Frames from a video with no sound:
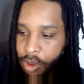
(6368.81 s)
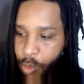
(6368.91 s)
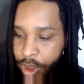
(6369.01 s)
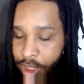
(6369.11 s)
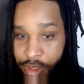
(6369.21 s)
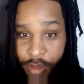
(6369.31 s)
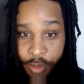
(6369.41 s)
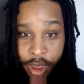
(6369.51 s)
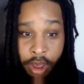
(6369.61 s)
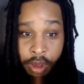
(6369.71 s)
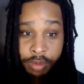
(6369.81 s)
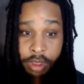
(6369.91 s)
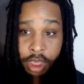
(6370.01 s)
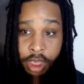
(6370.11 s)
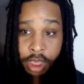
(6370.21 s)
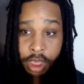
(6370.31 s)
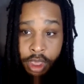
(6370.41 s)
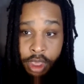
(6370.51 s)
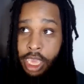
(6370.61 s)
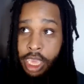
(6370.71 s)
William Stiebel,
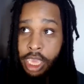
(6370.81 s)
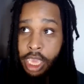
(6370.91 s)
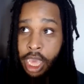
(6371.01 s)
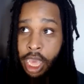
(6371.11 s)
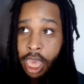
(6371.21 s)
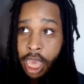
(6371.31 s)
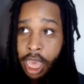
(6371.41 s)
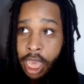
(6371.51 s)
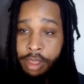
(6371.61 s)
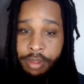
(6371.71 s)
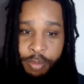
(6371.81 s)
he uh,